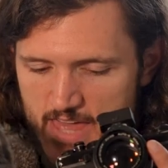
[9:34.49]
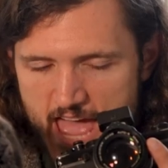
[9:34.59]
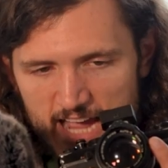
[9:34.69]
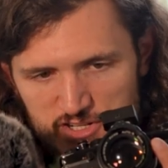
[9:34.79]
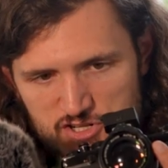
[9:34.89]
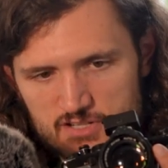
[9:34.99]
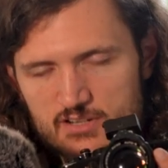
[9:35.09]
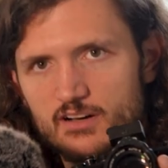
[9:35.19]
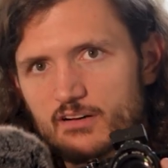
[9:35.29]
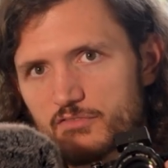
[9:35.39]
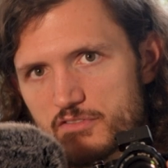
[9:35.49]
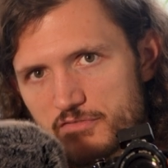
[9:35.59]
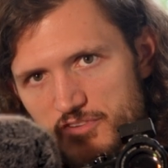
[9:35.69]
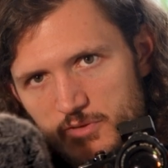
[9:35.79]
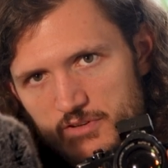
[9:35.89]
The action of the
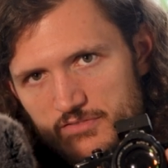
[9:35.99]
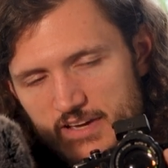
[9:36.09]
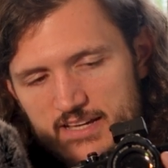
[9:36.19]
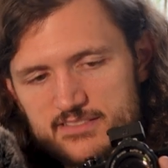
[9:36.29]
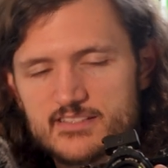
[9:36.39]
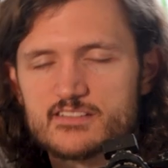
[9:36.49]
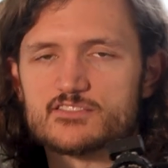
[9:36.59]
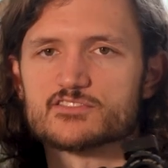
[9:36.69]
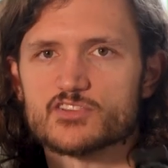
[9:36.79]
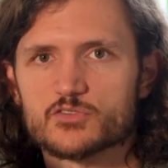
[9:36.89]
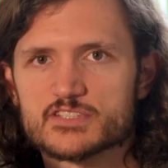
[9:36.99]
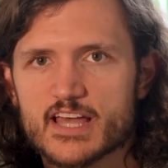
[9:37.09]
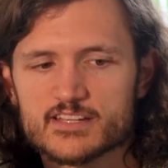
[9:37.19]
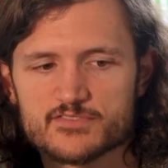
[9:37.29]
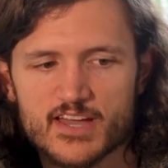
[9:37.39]
film advance is so
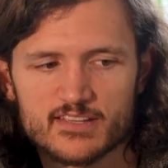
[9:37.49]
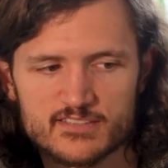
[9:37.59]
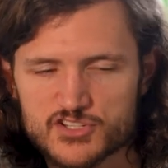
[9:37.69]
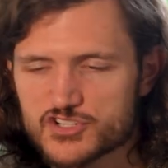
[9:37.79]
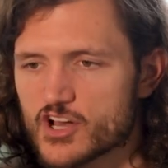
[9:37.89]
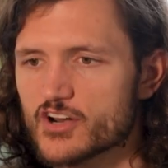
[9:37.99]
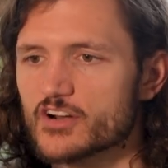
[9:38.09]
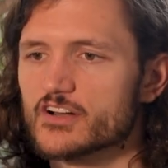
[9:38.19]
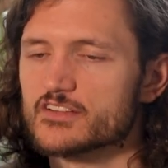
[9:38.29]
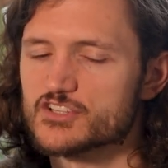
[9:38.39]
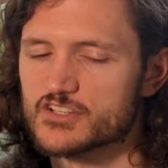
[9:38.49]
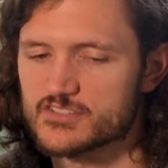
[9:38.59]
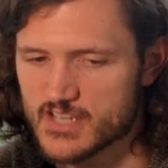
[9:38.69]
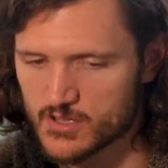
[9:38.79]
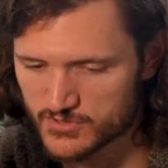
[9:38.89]
satisfying. The shutter
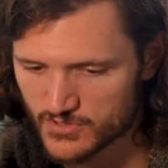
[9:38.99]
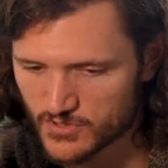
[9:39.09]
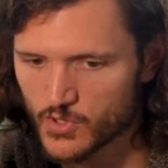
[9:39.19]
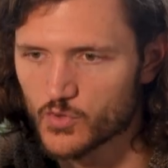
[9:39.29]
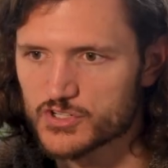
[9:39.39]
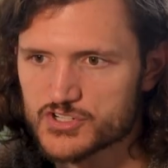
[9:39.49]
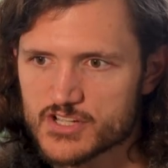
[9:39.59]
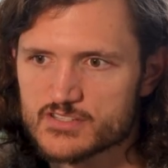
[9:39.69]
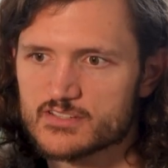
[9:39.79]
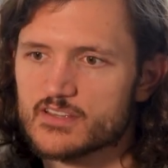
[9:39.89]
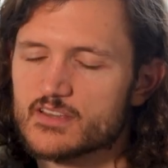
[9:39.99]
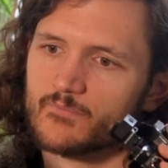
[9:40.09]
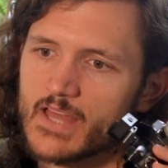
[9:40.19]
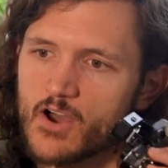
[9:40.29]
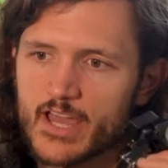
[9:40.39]
just sounds gorgeous.
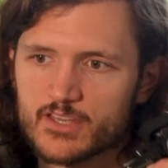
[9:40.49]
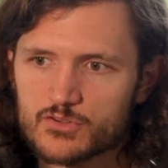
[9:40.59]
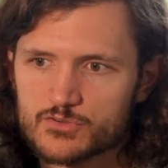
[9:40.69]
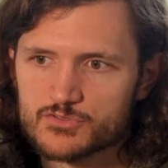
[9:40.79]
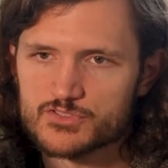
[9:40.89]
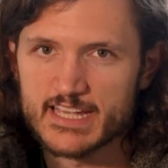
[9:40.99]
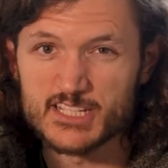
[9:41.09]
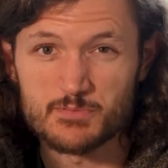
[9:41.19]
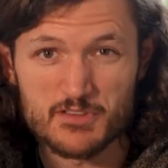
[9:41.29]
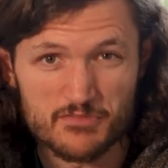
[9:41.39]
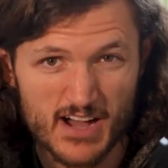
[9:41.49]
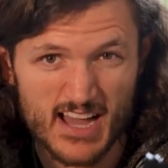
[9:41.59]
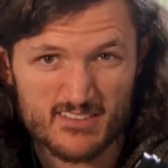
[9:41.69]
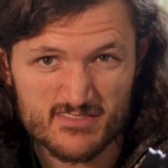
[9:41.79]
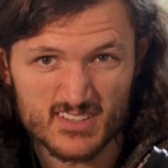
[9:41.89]
Now I used
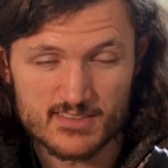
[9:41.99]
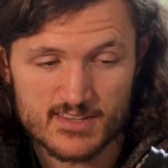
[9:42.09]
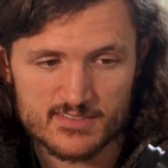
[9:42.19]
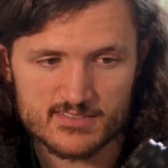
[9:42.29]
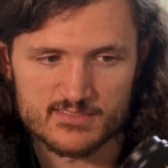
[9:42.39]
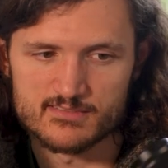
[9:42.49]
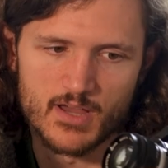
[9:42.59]
HP5 in this.